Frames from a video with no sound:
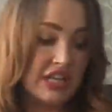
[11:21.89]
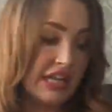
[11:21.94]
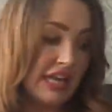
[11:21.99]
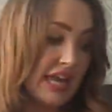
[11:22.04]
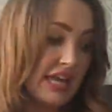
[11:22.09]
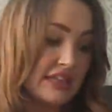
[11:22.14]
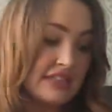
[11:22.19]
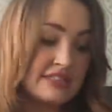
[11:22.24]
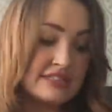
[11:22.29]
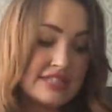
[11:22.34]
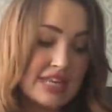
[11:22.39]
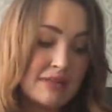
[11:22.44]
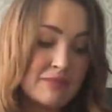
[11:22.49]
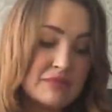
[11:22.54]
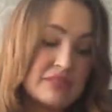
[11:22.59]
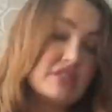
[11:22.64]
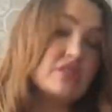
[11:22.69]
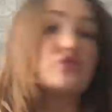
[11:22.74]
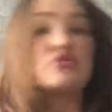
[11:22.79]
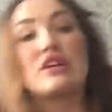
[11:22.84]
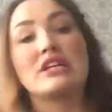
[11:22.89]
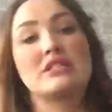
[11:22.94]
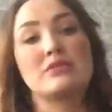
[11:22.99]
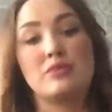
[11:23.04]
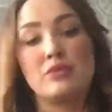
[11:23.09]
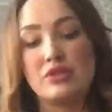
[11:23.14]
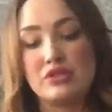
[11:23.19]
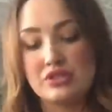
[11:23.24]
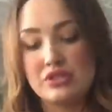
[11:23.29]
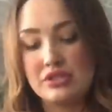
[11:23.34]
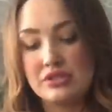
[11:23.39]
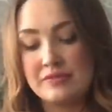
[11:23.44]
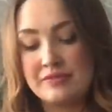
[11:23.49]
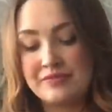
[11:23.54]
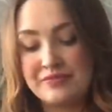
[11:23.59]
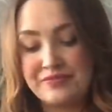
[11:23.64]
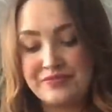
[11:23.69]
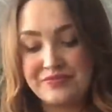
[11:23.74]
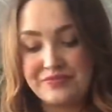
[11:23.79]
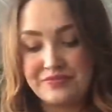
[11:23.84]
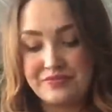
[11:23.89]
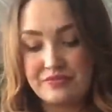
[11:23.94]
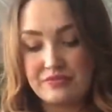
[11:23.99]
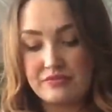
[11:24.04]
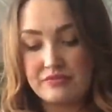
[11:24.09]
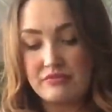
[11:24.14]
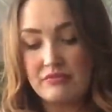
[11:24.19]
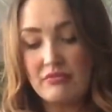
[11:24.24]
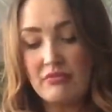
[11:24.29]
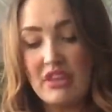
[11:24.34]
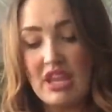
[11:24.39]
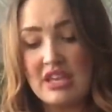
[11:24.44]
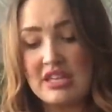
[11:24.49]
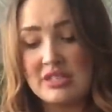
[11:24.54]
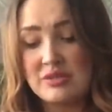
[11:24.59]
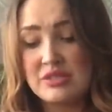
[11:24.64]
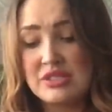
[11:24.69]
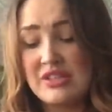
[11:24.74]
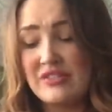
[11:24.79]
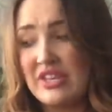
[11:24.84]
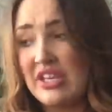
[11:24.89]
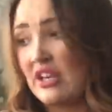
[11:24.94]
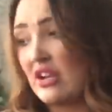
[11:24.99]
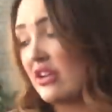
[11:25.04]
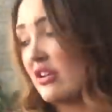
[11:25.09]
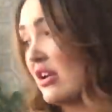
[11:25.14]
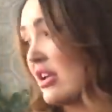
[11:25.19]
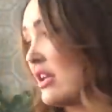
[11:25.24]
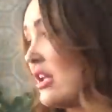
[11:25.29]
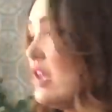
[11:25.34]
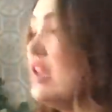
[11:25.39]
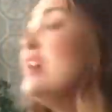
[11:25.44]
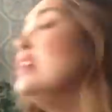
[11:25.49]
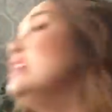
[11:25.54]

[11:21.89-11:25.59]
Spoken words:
again the same as the dress was. It's $17.99,